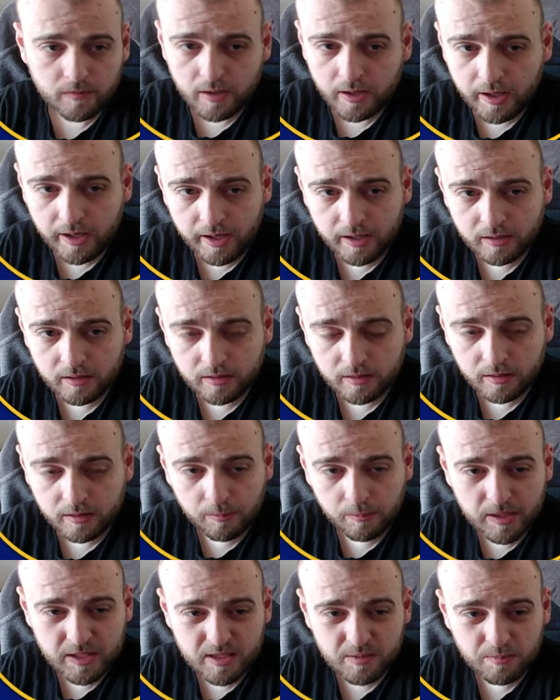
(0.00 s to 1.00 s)
And the
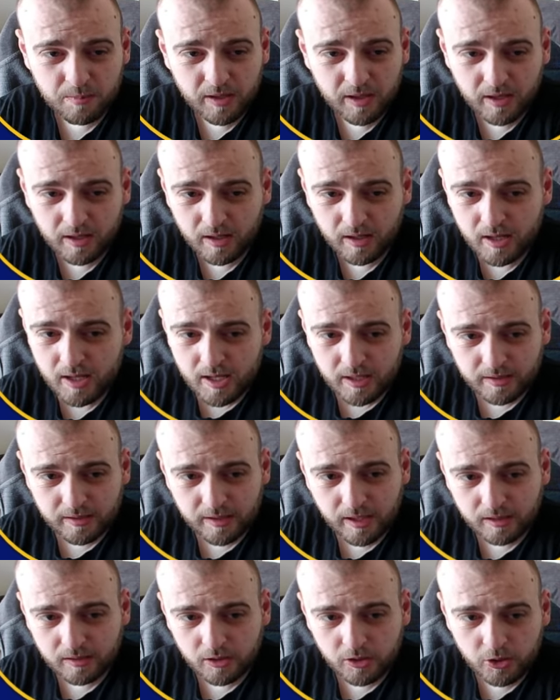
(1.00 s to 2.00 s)
best player
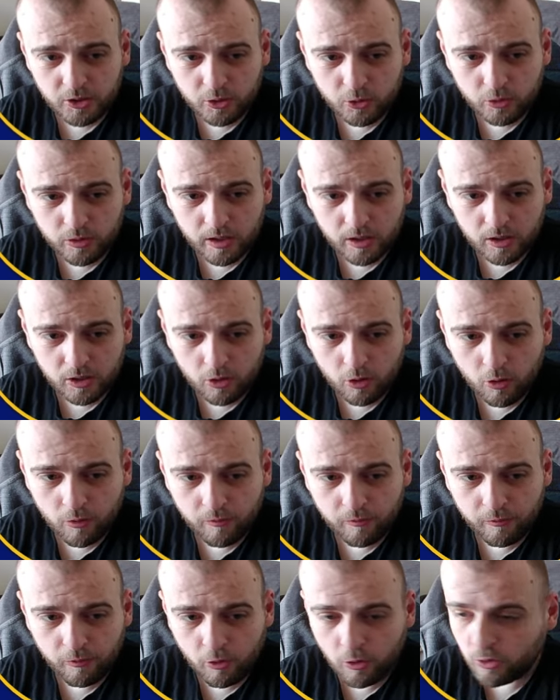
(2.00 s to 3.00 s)
that you can go
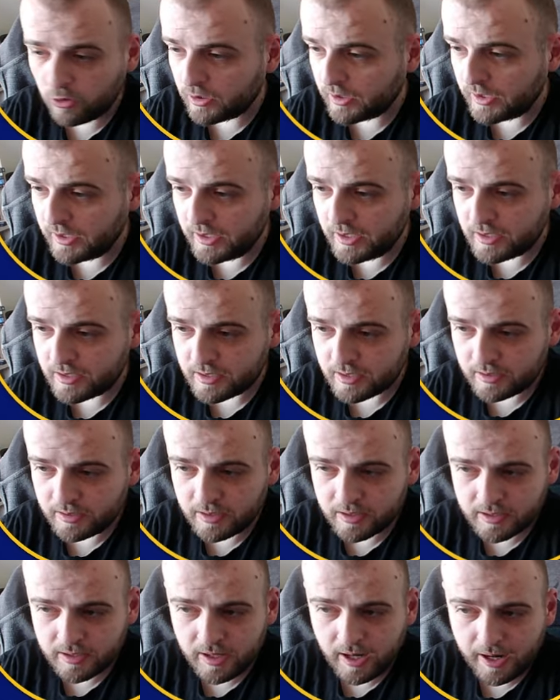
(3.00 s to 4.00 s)
for is
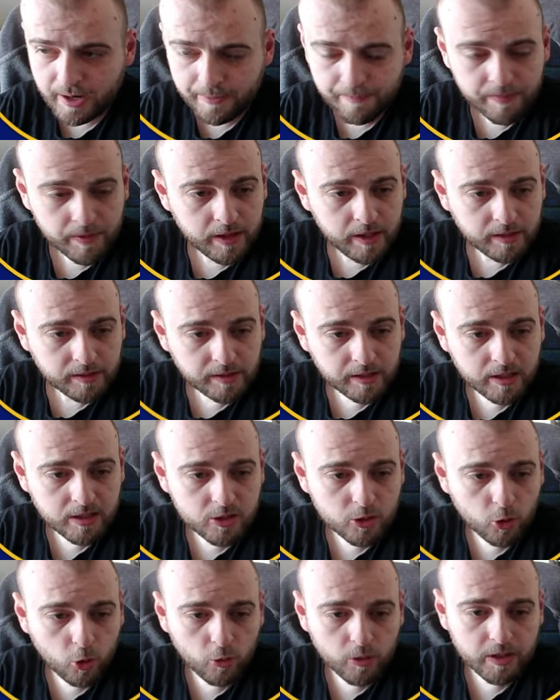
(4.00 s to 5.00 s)
this guy,
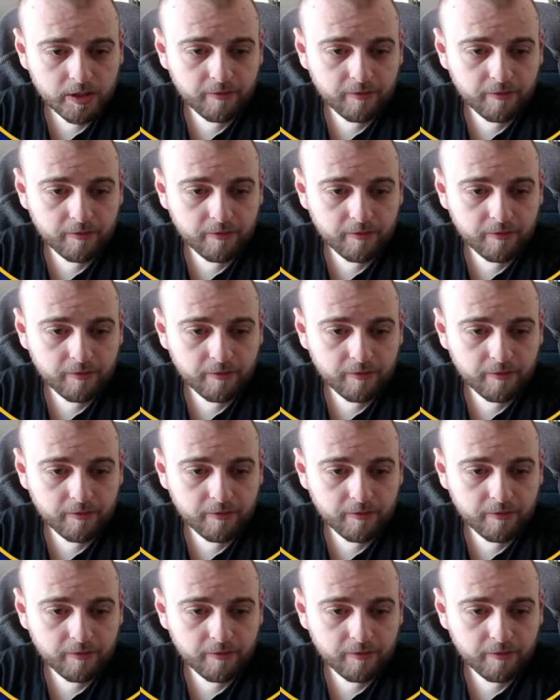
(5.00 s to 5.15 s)
Tresoji,